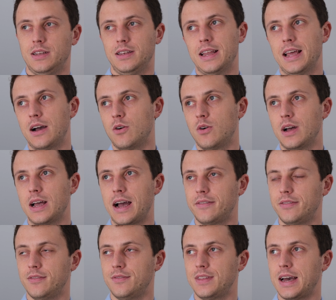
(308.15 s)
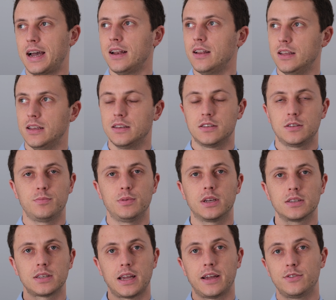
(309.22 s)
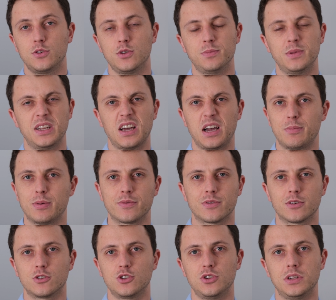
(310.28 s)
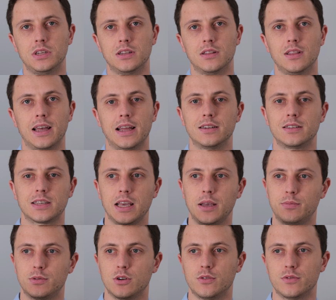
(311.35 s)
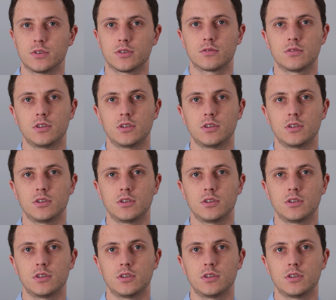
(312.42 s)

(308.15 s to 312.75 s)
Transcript: Now, half of that is because I have to admit, I prefer shooting landscapes over,